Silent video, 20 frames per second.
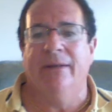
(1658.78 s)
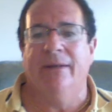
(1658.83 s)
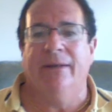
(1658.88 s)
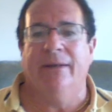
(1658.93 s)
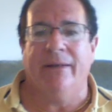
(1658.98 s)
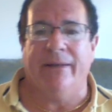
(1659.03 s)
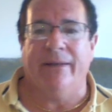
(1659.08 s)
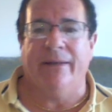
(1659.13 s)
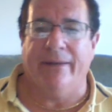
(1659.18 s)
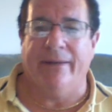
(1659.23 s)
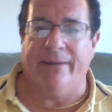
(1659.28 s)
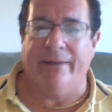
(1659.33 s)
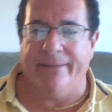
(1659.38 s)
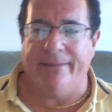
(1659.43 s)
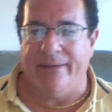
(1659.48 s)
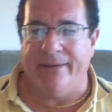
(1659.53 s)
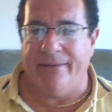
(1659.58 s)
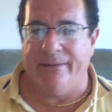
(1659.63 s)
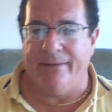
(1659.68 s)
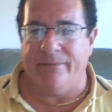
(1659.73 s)
and
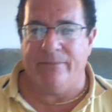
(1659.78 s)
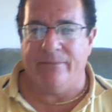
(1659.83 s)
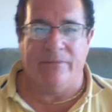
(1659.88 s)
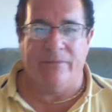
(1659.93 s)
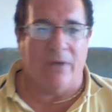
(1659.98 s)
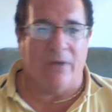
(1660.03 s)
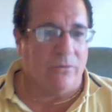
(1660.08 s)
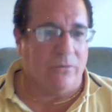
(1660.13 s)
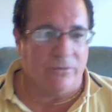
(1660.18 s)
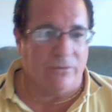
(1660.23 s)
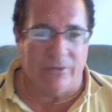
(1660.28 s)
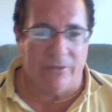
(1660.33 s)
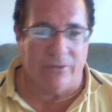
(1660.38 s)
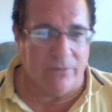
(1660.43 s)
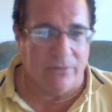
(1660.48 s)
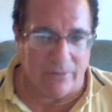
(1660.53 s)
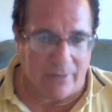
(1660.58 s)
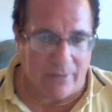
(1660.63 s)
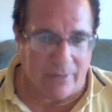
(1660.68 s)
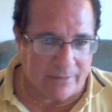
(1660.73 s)
I don't
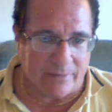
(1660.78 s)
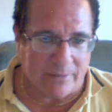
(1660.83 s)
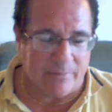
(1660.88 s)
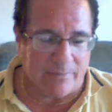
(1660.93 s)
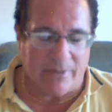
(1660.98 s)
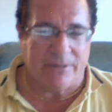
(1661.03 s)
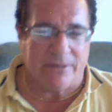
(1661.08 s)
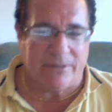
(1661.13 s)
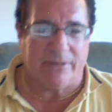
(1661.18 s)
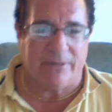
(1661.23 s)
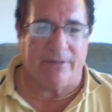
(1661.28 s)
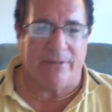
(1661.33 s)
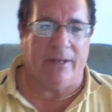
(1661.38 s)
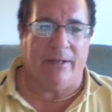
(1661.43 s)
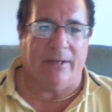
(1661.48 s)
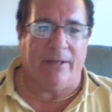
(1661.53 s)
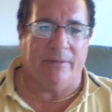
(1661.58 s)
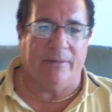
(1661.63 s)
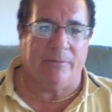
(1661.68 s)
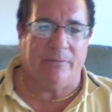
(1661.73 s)
do exhibition
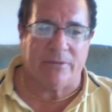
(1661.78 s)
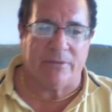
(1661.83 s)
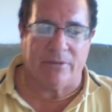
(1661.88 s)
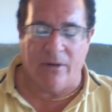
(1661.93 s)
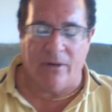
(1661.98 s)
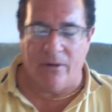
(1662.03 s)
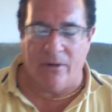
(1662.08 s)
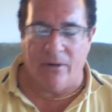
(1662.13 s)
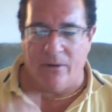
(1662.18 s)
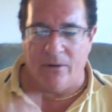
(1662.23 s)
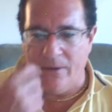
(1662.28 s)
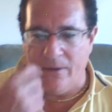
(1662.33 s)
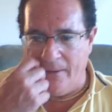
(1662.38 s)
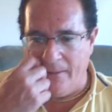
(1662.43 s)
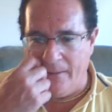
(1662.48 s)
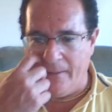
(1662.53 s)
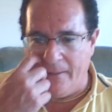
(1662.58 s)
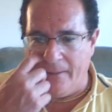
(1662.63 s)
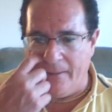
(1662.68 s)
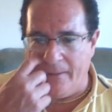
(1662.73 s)
games, so
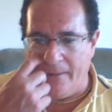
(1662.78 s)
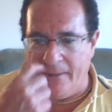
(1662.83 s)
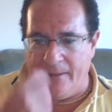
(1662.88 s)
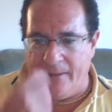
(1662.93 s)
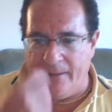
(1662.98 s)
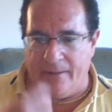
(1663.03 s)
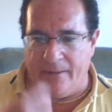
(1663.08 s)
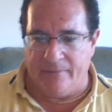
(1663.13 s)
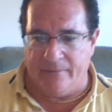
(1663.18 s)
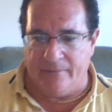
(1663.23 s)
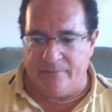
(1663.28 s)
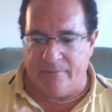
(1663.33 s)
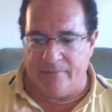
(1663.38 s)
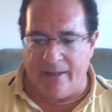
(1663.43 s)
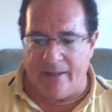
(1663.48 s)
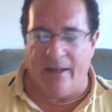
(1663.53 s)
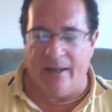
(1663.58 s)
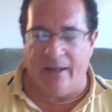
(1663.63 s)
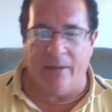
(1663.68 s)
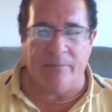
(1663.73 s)
um,
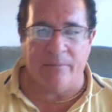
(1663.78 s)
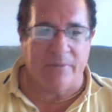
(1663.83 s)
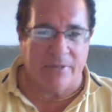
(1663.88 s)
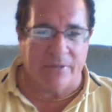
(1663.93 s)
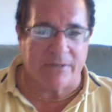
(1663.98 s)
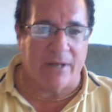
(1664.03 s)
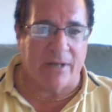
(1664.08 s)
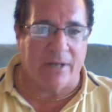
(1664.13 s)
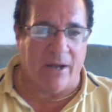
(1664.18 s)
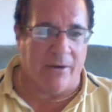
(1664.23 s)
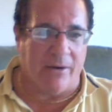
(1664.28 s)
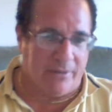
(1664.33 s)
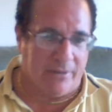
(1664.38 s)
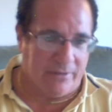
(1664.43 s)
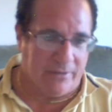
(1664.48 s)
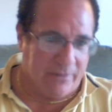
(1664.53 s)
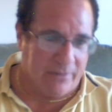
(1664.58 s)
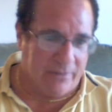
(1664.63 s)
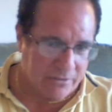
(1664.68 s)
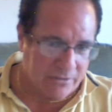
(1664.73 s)
I am discounting
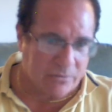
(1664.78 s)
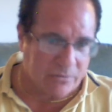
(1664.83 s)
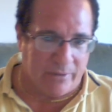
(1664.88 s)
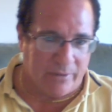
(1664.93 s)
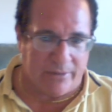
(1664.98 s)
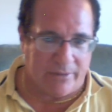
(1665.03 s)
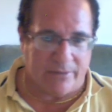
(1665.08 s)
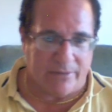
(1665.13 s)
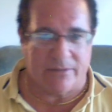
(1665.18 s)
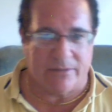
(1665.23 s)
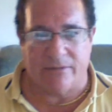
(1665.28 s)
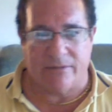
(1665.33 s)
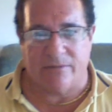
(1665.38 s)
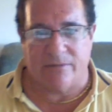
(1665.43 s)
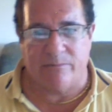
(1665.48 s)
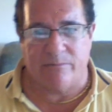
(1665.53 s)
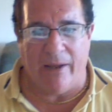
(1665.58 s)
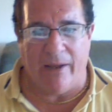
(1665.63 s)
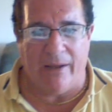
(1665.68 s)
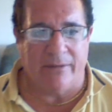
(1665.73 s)
this week's
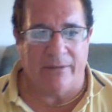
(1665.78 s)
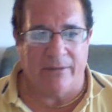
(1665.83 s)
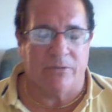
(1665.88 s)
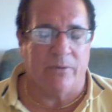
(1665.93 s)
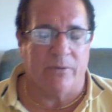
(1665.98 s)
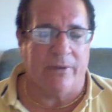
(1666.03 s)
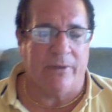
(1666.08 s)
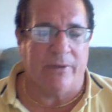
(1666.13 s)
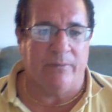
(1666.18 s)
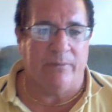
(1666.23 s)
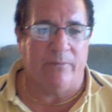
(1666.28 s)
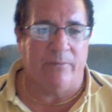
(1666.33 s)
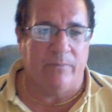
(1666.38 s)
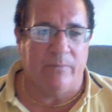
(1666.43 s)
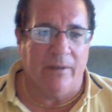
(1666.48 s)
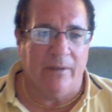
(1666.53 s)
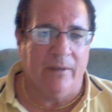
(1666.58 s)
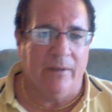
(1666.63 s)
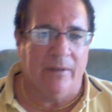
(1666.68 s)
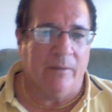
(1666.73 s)
package when he
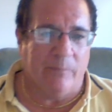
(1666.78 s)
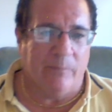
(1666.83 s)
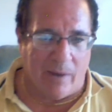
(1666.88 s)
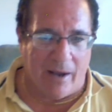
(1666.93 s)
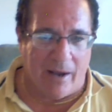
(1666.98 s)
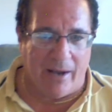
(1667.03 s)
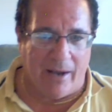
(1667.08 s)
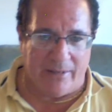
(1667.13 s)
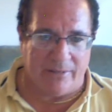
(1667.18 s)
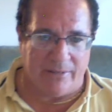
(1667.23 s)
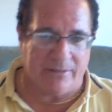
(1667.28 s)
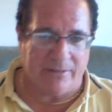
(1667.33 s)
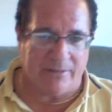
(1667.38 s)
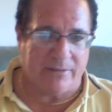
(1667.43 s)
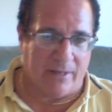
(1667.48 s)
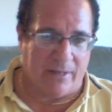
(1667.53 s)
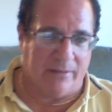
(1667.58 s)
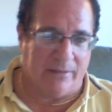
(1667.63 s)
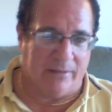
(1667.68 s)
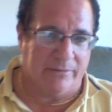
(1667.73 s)
buys.
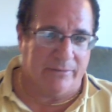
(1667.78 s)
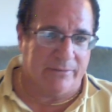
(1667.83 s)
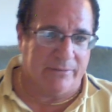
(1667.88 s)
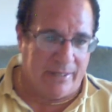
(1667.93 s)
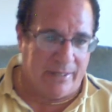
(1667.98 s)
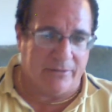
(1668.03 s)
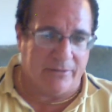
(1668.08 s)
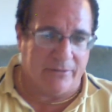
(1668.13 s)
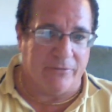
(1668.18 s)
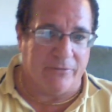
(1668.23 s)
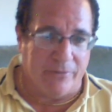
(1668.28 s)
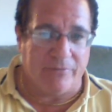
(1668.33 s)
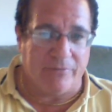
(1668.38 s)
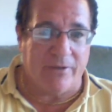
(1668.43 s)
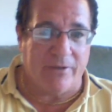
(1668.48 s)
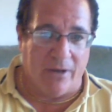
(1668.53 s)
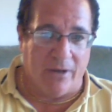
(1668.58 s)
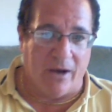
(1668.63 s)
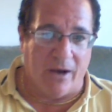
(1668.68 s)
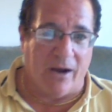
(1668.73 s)
I'll take the
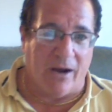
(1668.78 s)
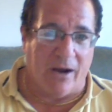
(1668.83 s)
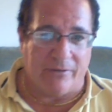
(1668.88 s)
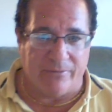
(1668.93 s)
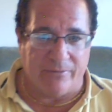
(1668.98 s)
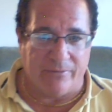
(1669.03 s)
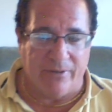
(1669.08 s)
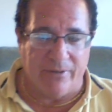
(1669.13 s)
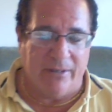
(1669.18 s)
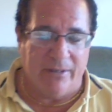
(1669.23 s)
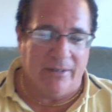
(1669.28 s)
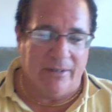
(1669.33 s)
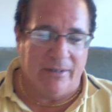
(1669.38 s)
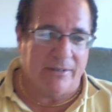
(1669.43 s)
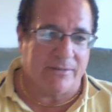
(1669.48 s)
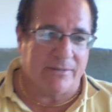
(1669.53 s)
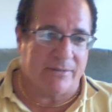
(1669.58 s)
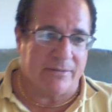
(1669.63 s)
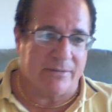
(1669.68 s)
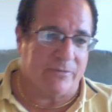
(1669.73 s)
50 off
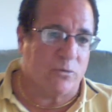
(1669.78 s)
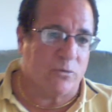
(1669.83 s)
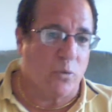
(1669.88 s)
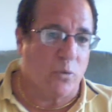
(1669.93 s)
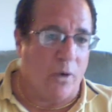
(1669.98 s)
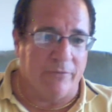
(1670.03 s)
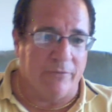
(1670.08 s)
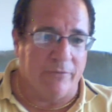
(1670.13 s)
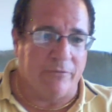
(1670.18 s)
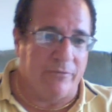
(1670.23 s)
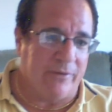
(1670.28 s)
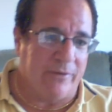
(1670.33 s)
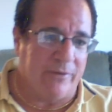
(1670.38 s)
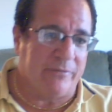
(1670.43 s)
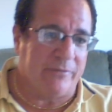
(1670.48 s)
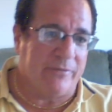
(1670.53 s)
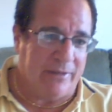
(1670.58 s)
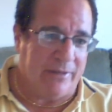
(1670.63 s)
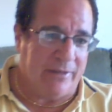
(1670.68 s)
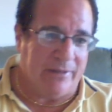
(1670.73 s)
because it was
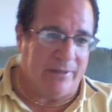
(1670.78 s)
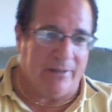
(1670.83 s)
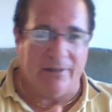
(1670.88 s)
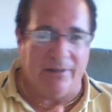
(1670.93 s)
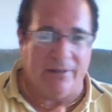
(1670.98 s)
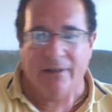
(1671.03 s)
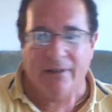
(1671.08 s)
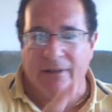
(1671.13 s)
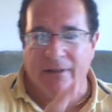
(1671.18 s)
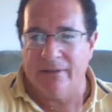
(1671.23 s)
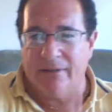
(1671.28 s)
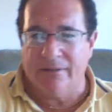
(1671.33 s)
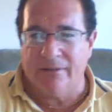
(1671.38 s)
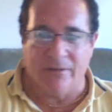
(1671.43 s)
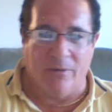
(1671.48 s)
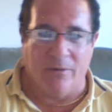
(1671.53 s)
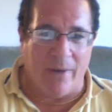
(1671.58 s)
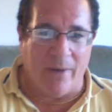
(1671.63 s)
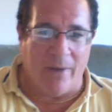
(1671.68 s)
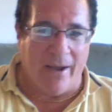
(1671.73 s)
150,
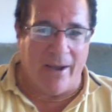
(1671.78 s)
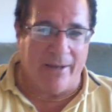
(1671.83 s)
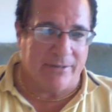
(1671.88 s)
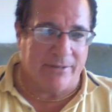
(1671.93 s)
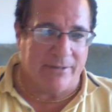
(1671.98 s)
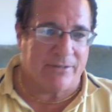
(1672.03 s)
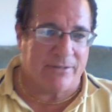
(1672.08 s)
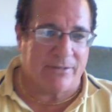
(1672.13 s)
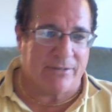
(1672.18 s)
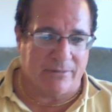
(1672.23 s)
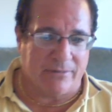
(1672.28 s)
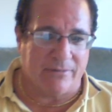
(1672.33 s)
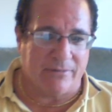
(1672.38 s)
so minus